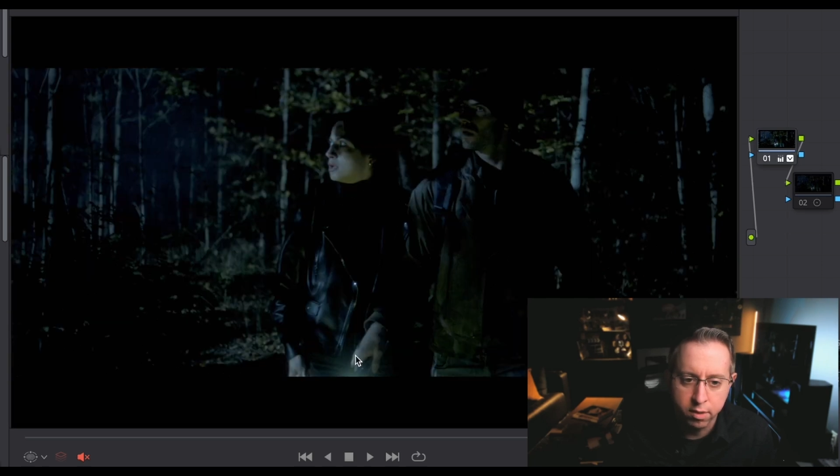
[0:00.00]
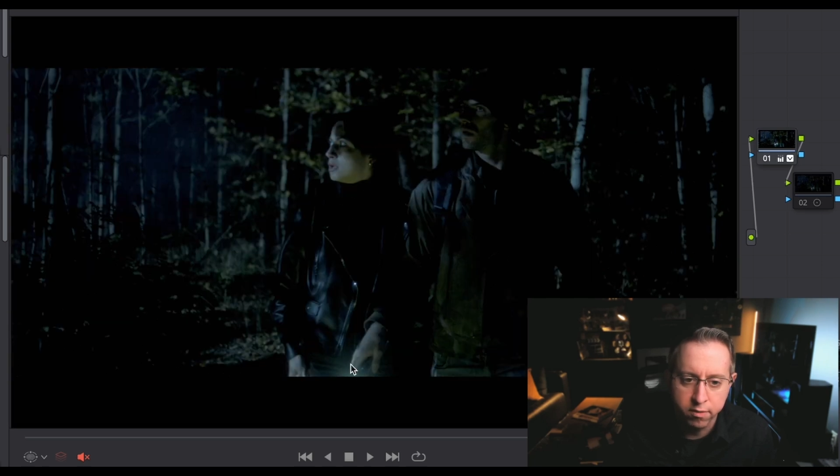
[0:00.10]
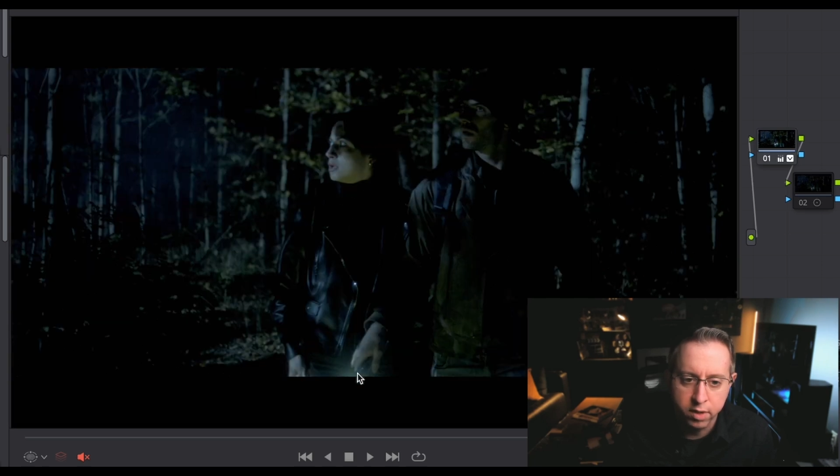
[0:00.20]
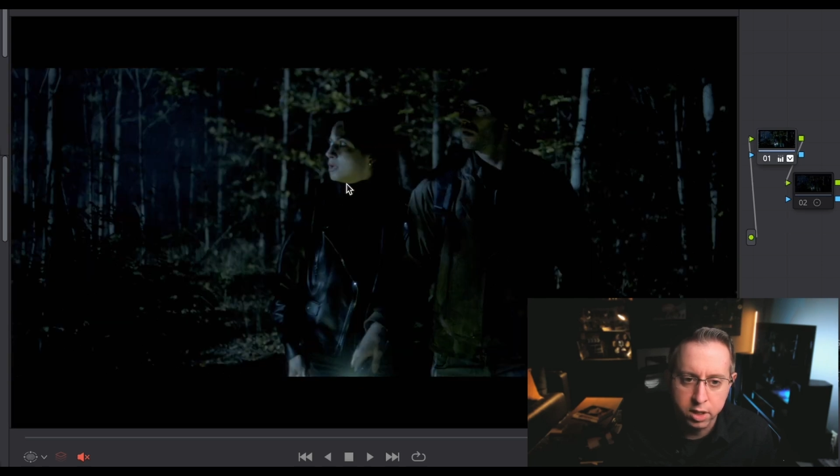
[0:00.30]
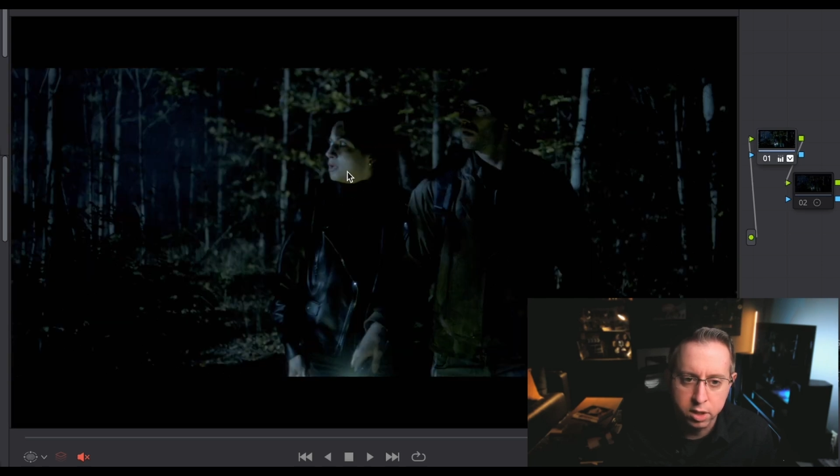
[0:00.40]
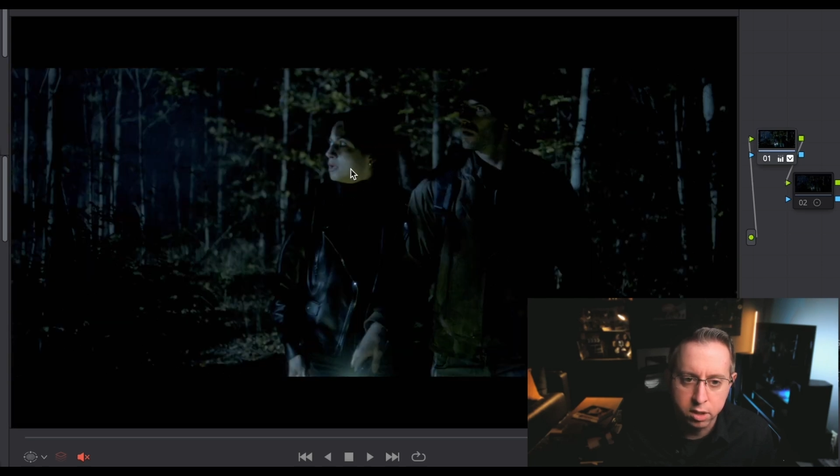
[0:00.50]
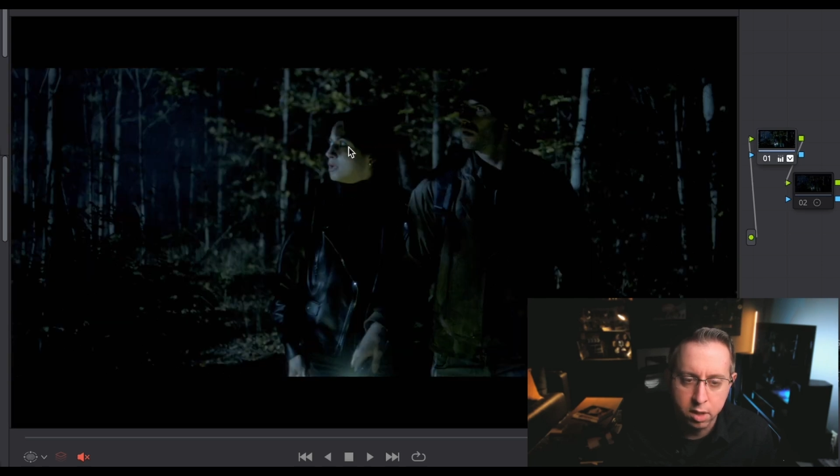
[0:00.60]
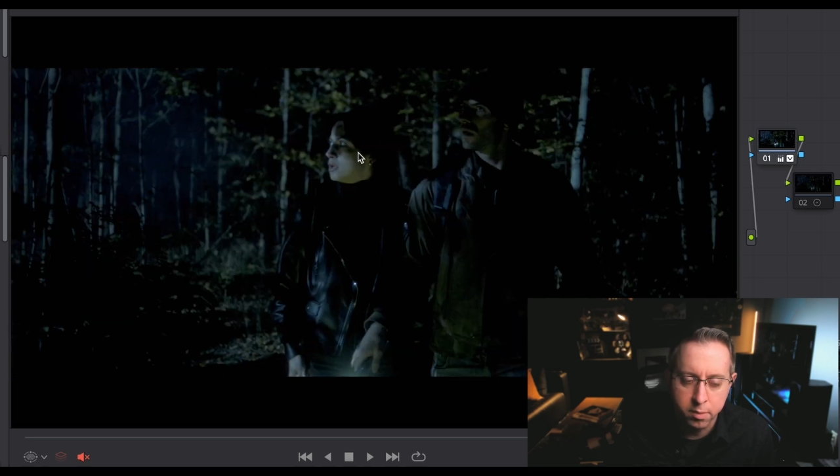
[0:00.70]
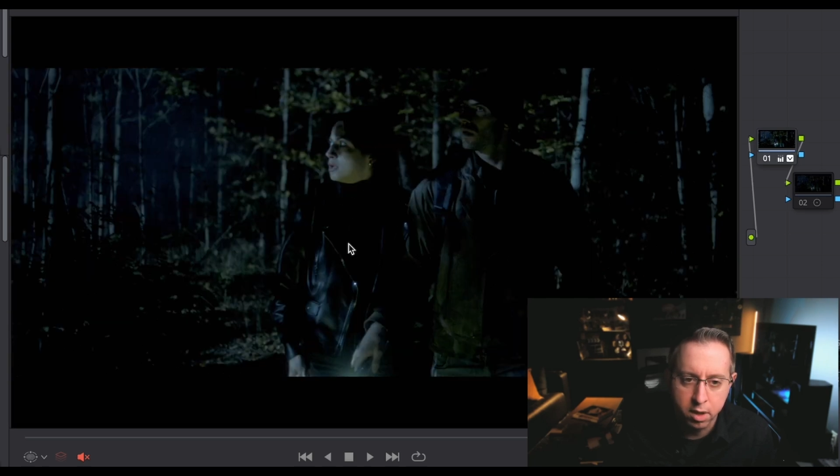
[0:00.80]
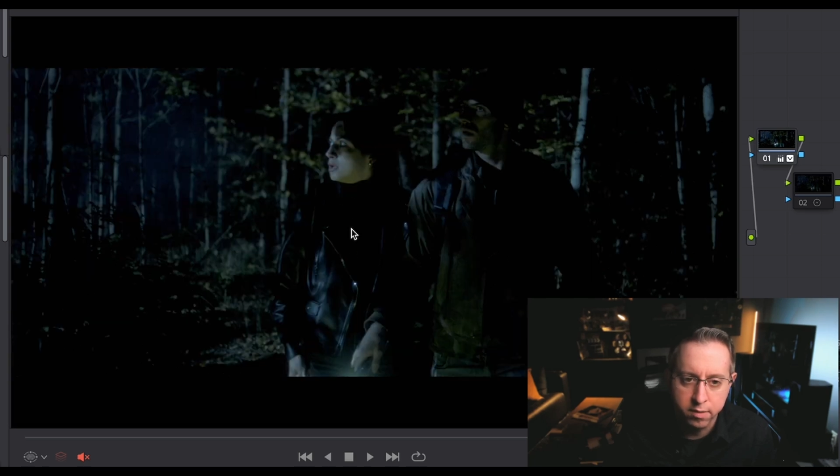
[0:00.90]
reflection
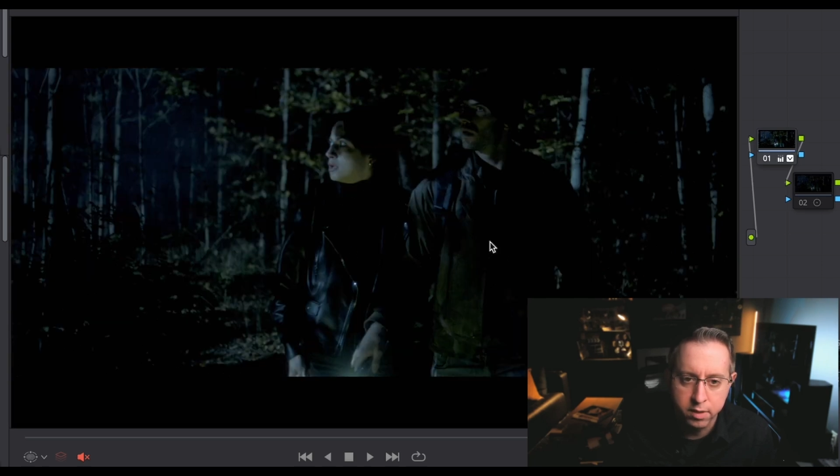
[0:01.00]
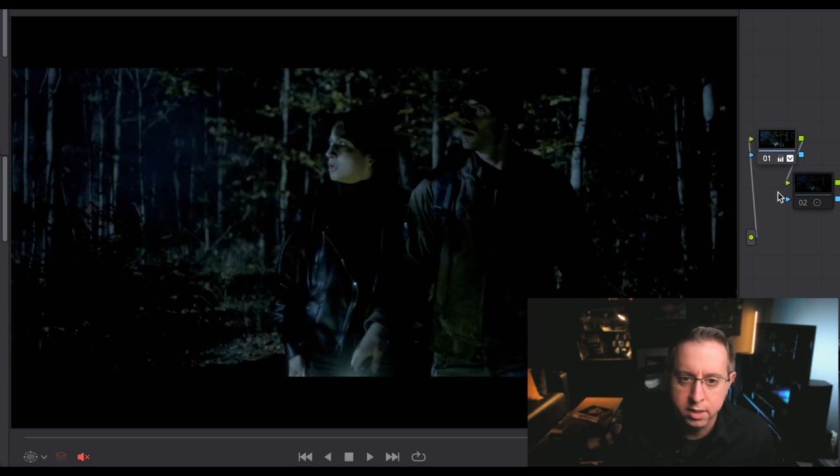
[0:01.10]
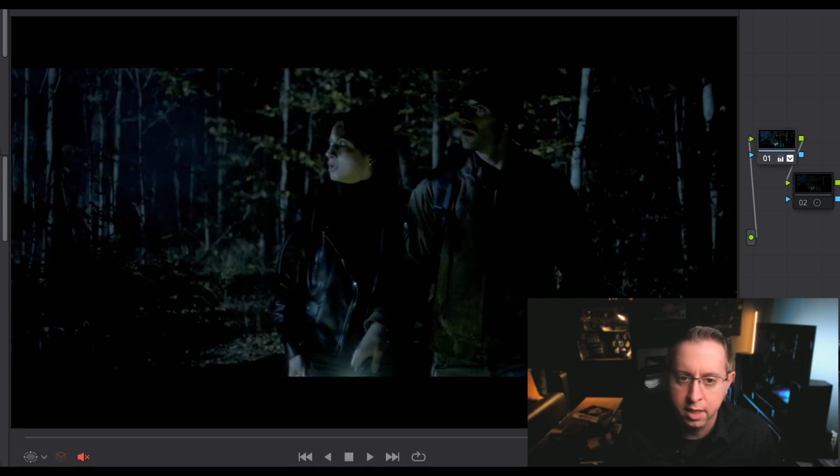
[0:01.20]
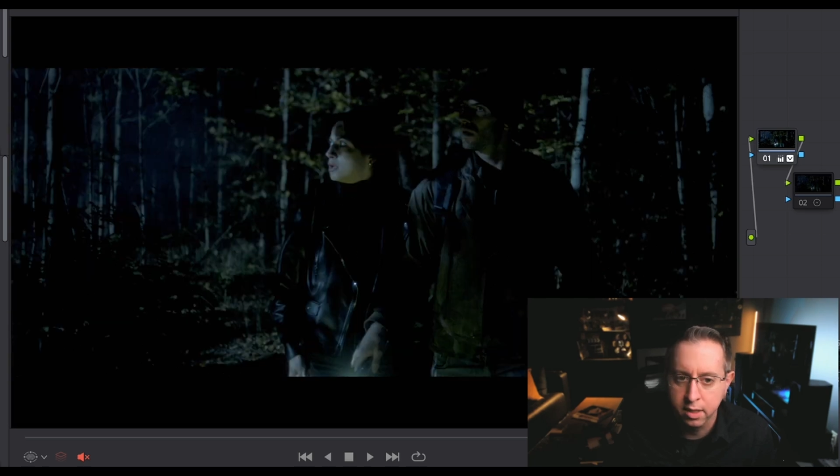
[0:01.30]
coming off these